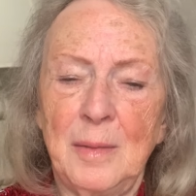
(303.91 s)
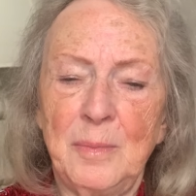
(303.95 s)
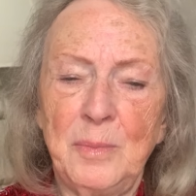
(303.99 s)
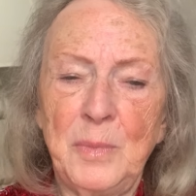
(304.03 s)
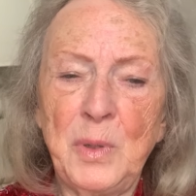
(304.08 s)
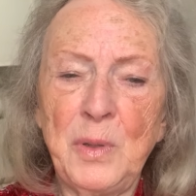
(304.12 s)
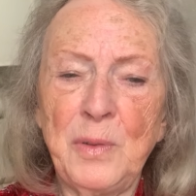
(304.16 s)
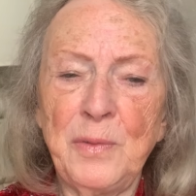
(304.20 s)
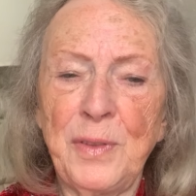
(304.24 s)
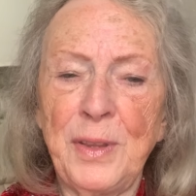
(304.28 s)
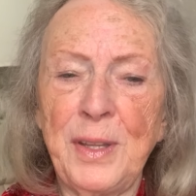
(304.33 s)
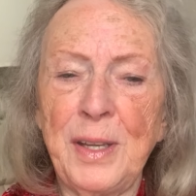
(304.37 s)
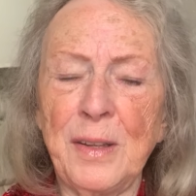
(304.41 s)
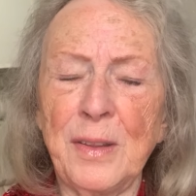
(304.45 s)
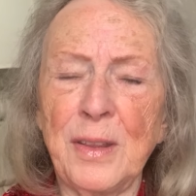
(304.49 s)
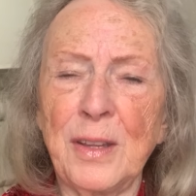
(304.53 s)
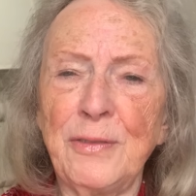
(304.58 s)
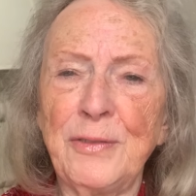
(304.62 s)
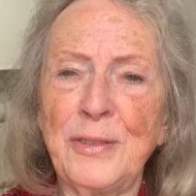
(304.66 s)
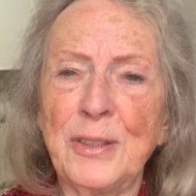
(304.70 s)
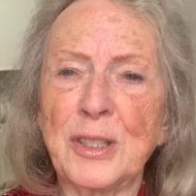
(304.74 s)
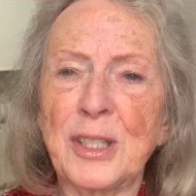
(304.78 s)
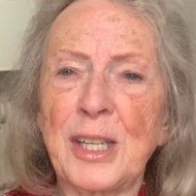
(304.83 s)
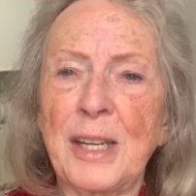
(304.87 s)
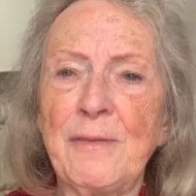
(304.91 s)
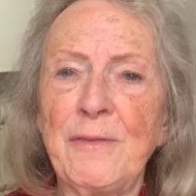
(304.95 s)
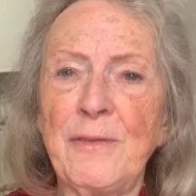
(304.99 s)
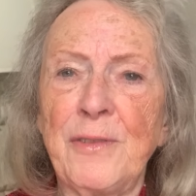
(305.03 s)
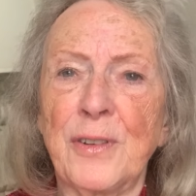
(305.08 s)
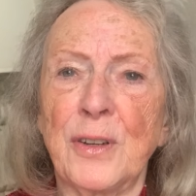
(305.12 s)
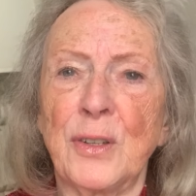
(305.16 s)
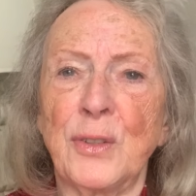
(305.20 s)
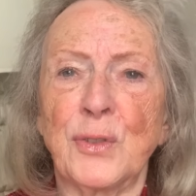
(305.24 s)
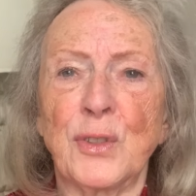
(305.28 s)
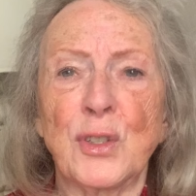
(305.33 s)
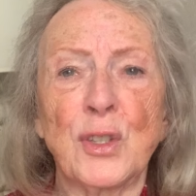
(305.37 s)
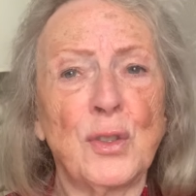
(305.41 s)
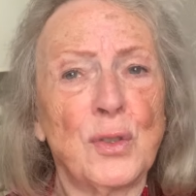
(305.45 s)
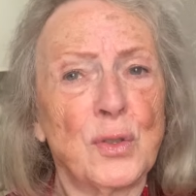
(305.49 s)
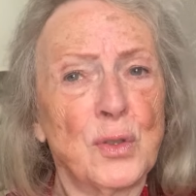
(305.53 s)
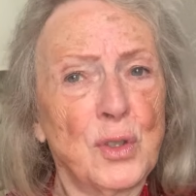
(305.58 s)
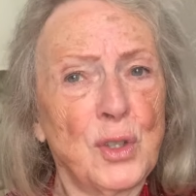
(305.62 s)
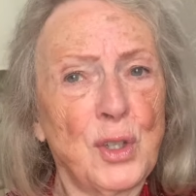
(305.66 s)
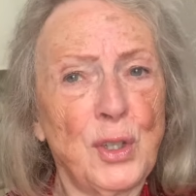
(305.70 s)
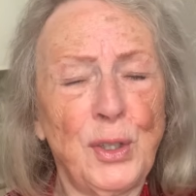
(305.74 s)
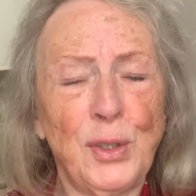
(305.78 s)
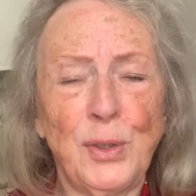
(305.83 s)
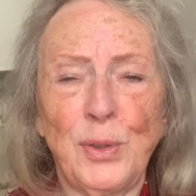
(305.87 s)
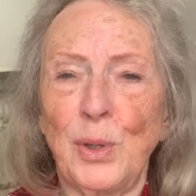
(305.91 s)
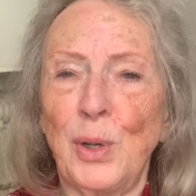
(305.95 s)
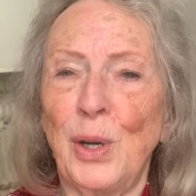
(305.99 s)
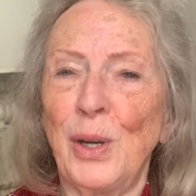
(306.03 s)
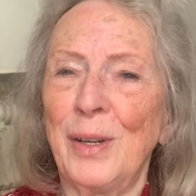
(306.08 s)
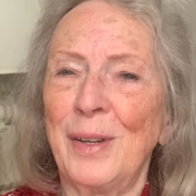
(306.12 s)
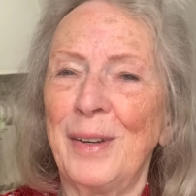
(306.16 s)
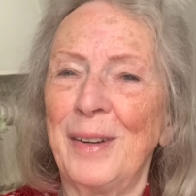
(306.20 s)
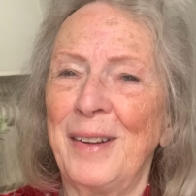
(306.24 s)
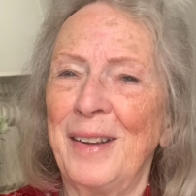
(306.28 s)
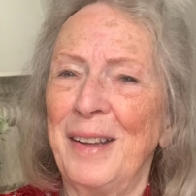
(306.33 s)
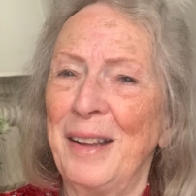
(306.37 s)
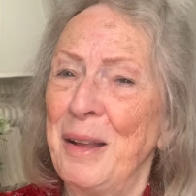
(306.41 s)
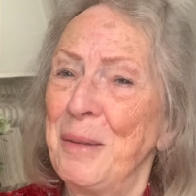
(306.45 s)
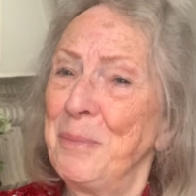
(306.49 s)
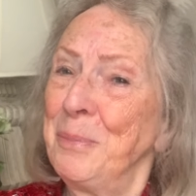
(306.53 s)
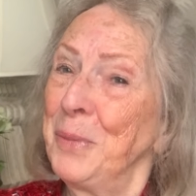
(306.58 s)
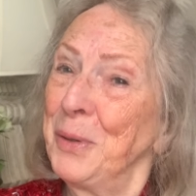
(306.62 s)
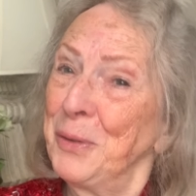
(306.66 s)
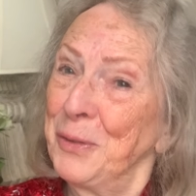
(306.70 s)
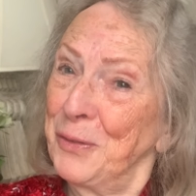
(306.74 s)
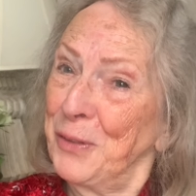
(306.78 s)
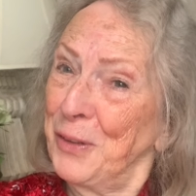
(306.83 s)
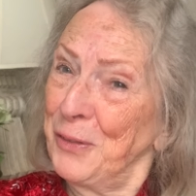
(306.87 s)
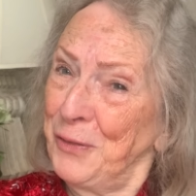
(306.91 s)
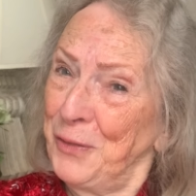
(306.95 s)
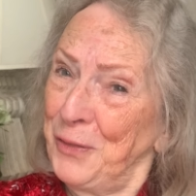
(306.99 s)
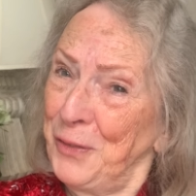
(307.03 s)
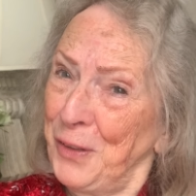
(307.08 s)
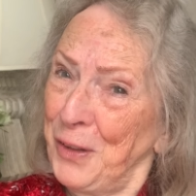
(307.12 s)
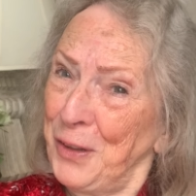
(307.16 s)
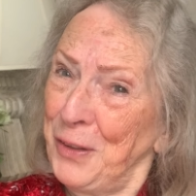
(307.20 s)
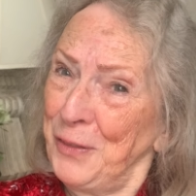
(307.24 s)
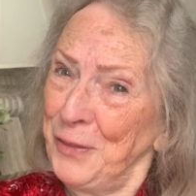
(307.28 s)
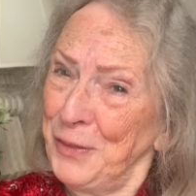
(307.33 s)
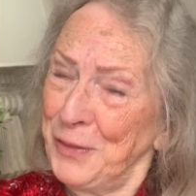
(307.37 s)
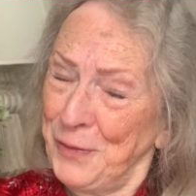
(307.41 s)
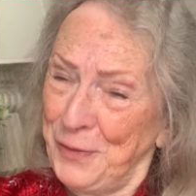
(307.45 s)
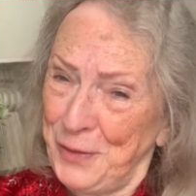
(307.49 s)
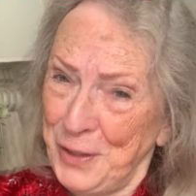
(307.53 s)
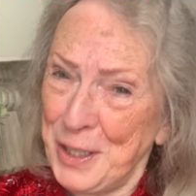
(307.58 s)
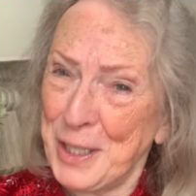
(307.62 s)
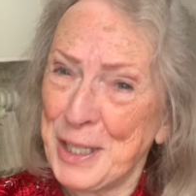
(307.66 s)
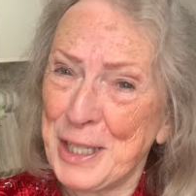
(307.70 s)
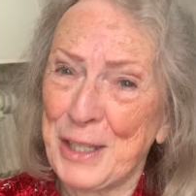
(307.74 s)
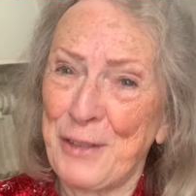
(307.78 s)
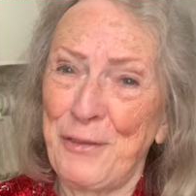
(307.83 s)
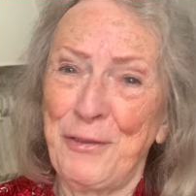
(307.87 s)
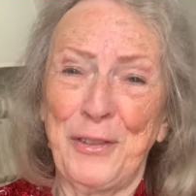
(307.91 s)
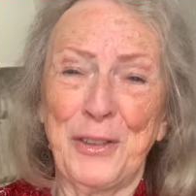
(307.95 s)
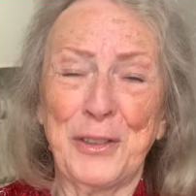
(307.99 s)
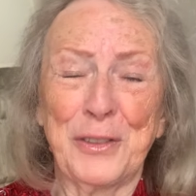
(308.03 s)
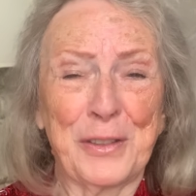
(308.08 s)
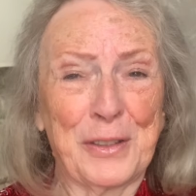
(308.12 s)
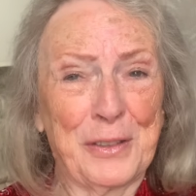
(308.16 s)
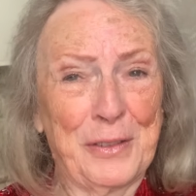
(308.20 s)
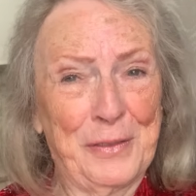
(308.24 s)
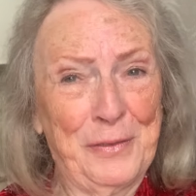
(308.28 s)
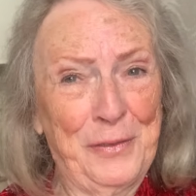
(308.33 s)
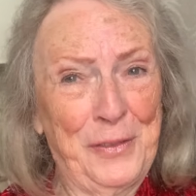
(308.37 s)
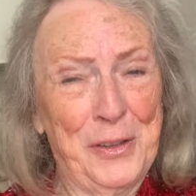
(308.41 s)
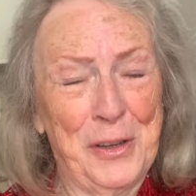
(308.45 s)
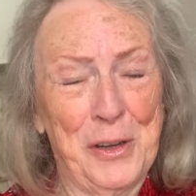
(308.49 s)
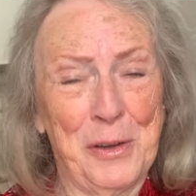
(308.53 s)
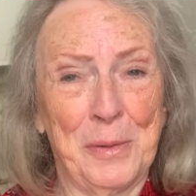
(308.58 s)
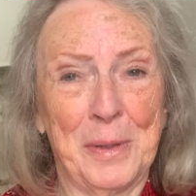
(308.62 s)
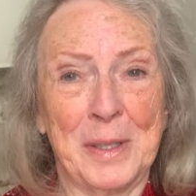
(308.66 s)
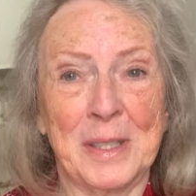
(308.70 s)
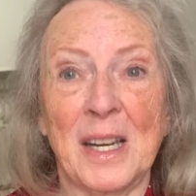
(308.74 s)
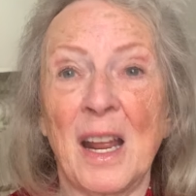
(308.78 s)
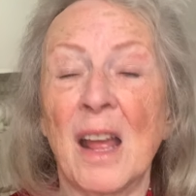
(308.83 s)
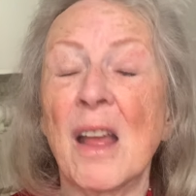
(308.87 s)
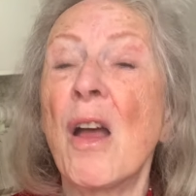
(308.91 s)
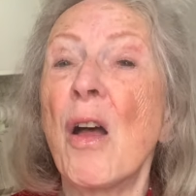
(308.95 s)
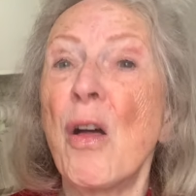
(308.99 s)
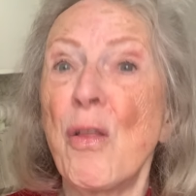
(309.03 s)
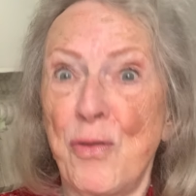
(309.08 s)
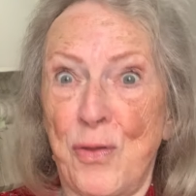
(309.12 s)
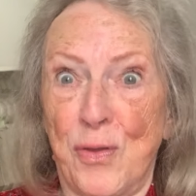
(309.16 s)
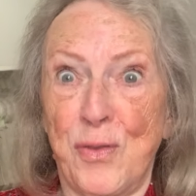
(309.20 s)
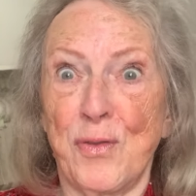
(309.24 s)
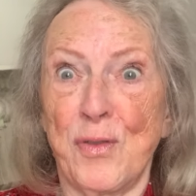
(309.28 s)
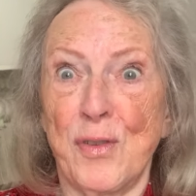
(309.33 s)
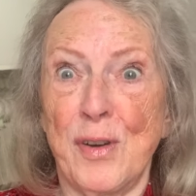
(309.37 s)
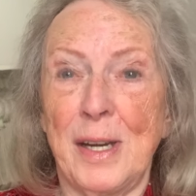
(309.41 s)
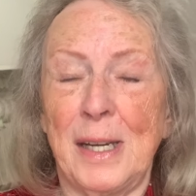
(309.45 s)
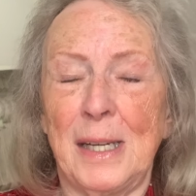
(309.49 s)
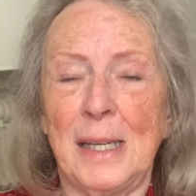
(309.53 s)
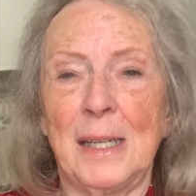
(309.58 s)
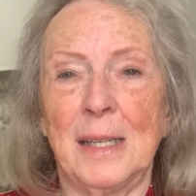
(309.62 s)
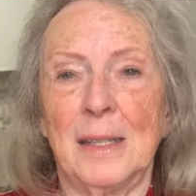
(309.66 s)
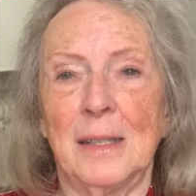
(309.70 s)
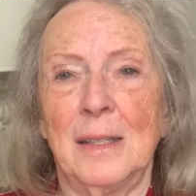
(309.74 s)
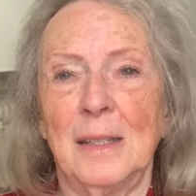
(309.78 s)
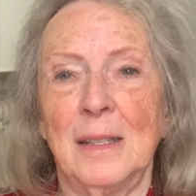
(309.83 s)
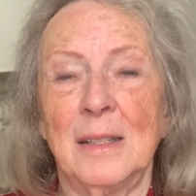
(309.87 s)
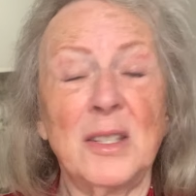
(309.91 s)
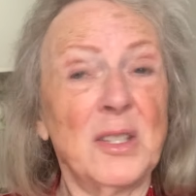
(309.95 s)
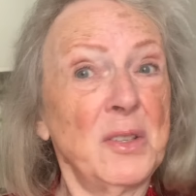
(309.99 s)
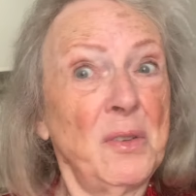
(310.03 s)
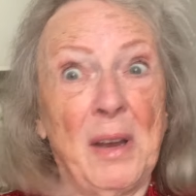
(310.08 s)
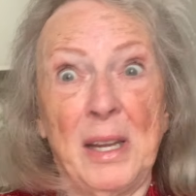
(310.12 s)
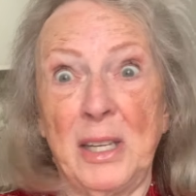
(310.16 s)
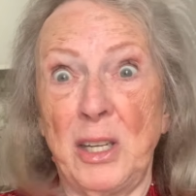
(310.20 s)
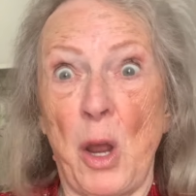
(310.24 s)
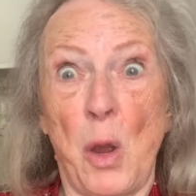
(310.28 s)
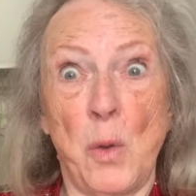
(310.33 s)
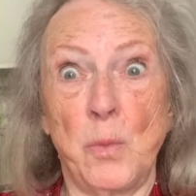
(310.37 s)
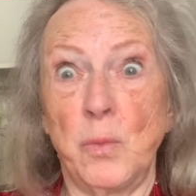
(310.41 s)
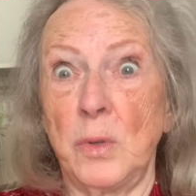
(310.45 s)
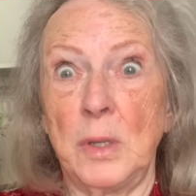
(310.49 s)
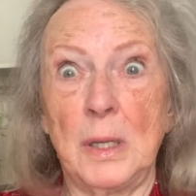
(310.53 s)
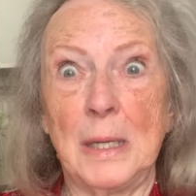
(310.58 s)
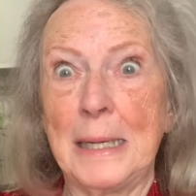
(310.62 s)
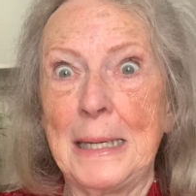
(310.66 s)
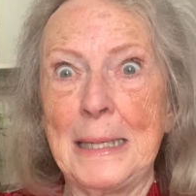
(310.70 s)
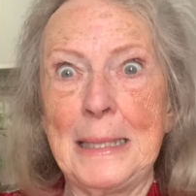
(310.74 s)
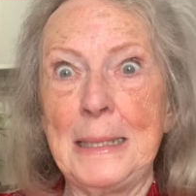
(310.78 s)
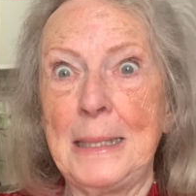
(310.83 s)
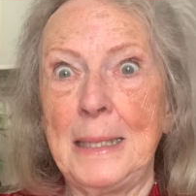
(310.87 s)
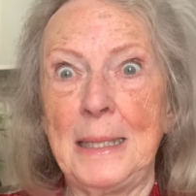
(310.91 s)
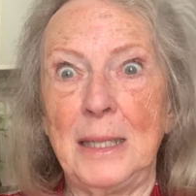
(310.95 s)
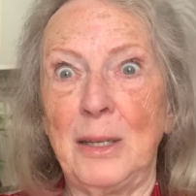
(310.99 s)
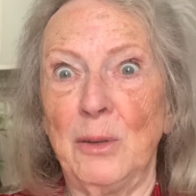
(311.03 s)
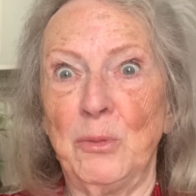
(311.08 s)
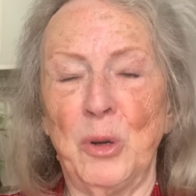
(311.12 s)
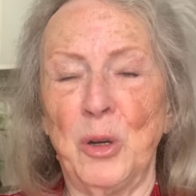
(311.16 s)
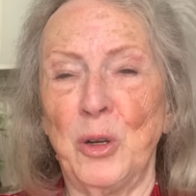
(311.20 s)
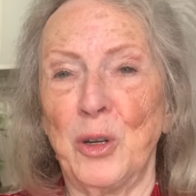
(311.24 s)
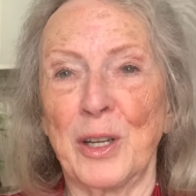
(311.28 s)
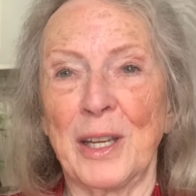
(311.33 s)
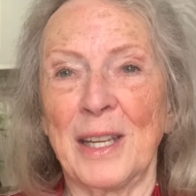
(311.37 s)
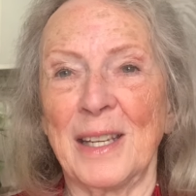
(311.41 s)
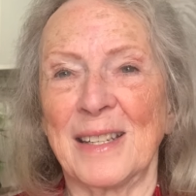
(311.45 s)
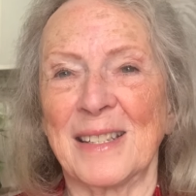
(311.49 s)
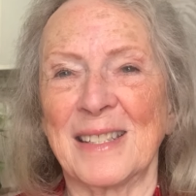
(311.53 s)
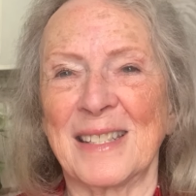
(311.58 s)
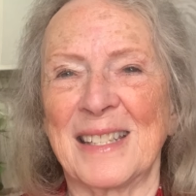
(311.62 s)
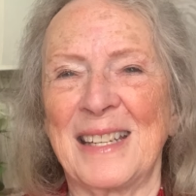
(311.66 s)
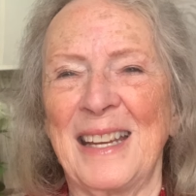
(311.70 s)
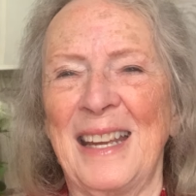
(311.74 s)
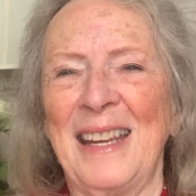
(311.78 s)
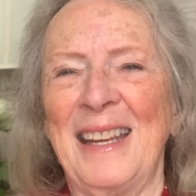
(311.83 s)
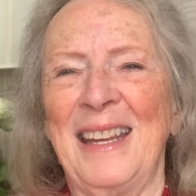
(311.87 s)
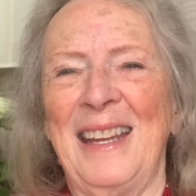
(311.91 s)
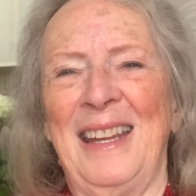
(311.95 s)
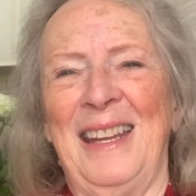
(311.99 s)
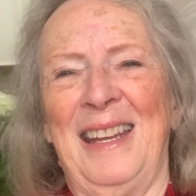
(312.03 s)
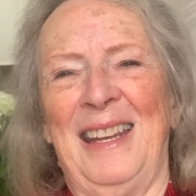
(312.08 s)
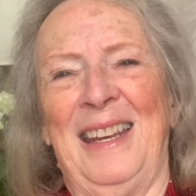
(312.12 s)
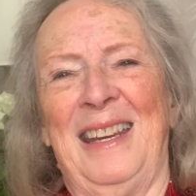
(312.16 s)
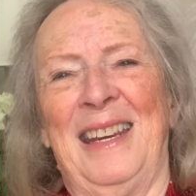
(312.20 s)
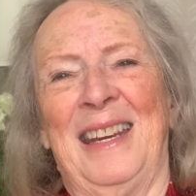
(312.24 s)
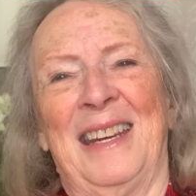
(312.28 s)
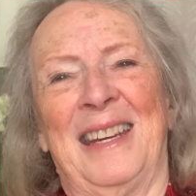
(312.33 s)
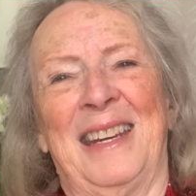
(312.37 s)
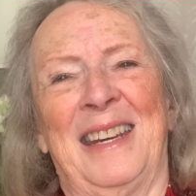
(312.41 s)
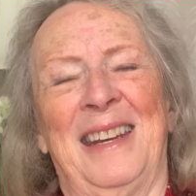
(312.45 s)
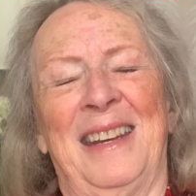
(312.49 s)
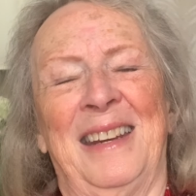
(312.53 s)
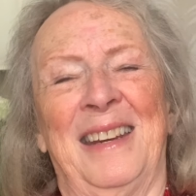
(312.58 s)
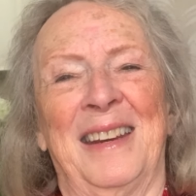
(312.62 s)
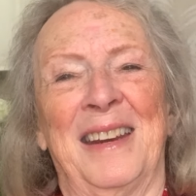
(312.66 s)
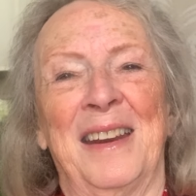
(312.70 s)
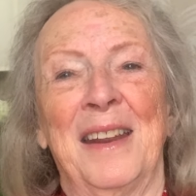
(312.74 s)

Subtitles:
Move the other foot in front, two. And move the first foot forward, three. So I don't need a walking stick."